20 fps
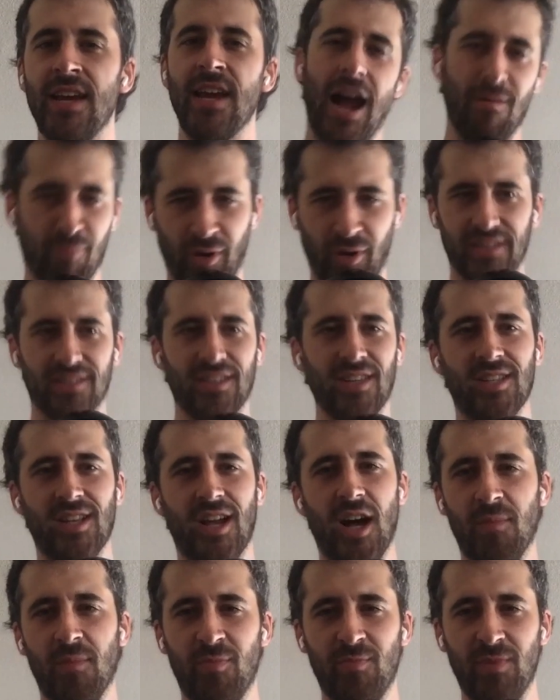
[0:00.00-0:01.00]
I bring this
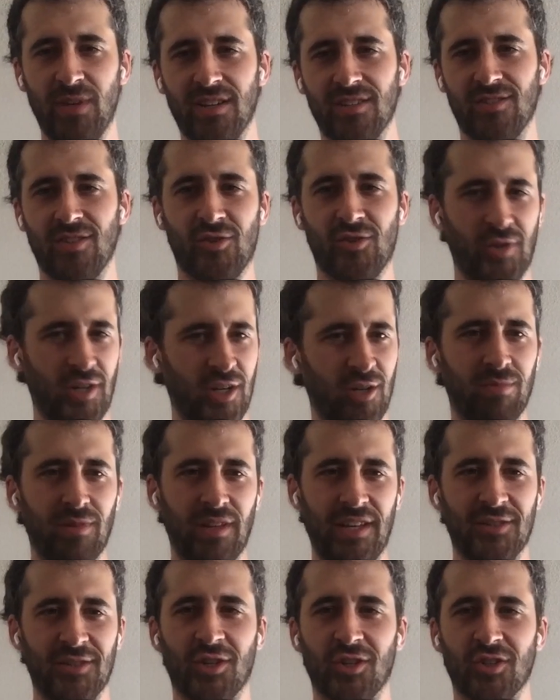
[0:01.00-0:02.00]
up because the
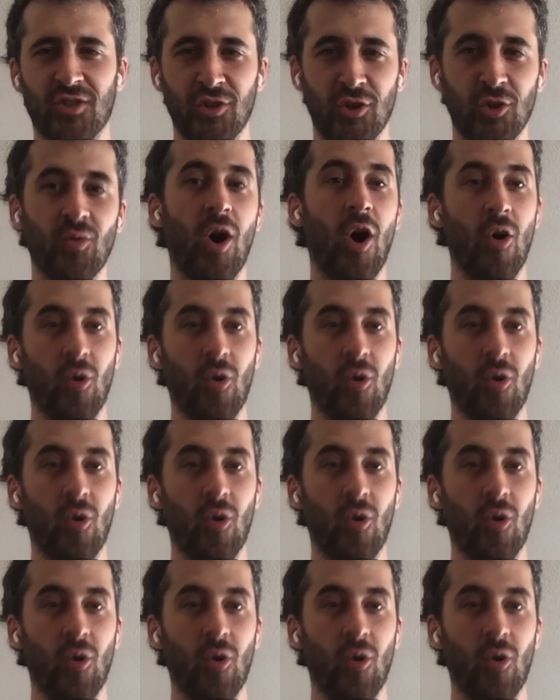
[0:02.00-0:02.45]
Trailblazers' new